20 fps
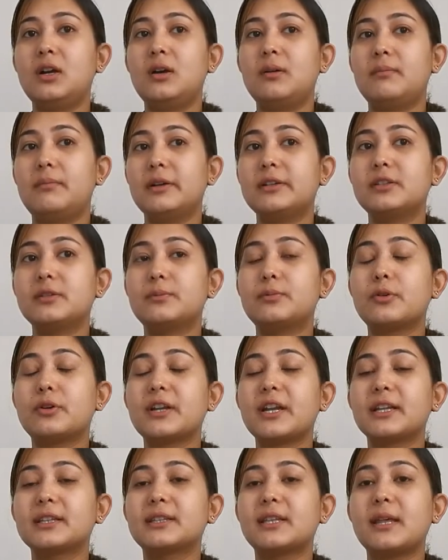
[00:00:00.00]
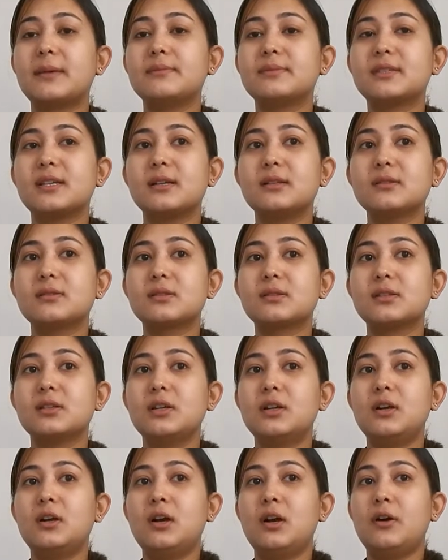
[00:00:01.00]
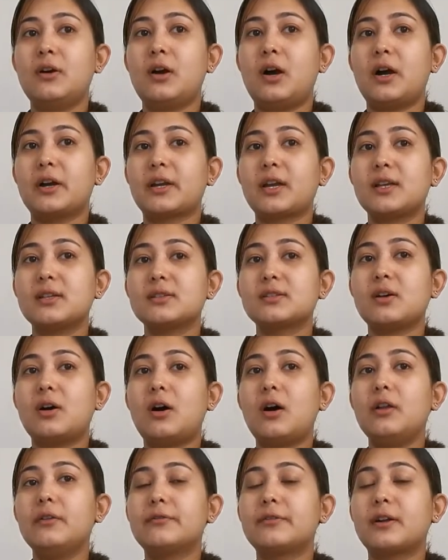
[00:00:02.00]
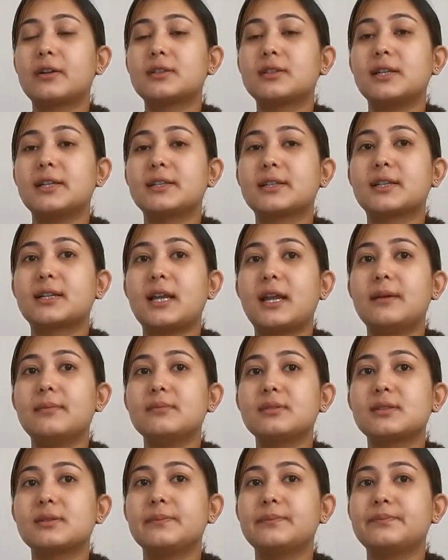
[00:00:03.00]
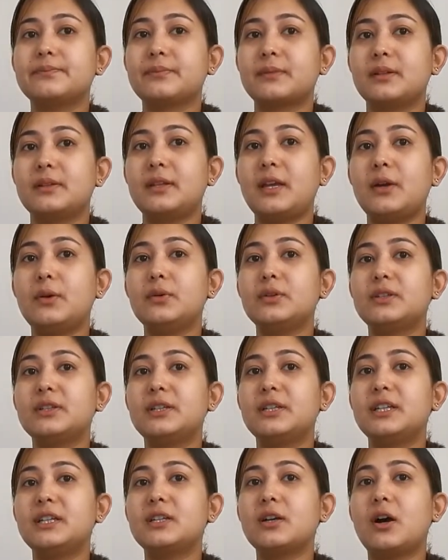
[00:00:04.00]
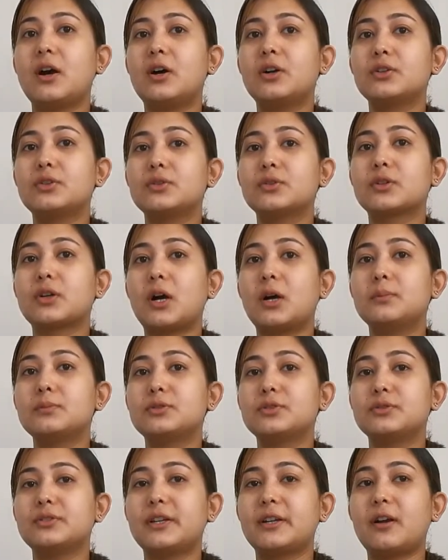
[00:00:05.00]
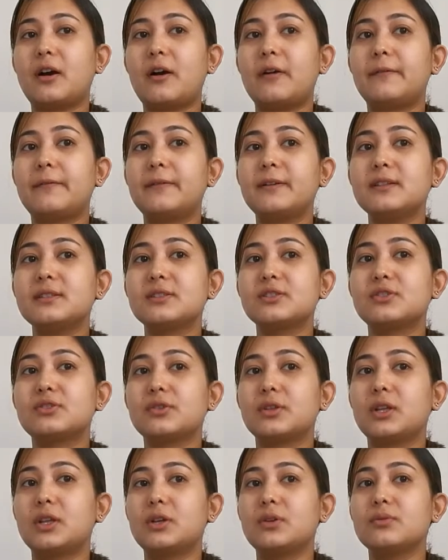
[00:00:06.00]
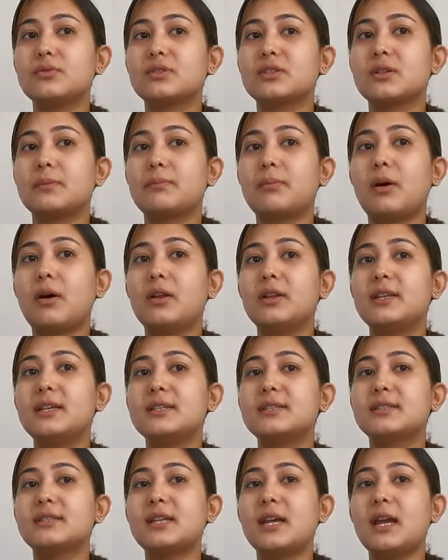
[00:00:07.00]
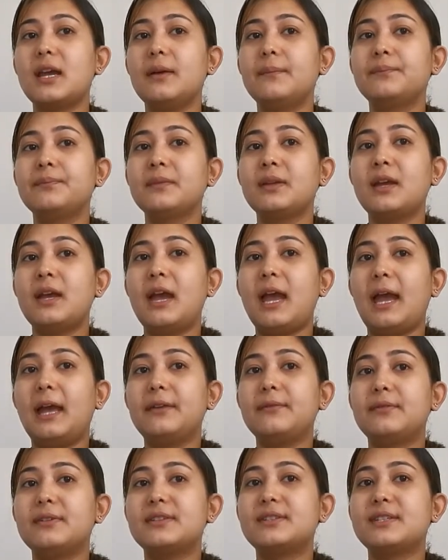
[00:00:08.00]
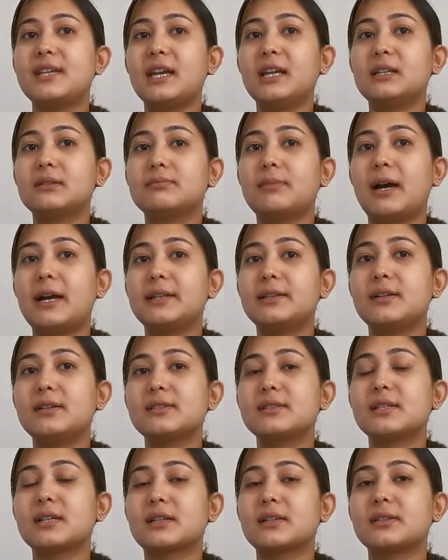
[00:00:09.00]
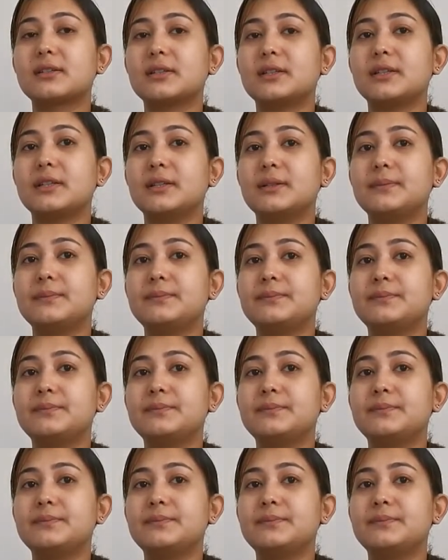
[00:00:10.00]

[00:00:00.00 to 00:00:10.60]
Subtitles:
but to protect themselves against all fraudulent claims, they would need her to come to their office to use the ball each day and be checked by the secretary.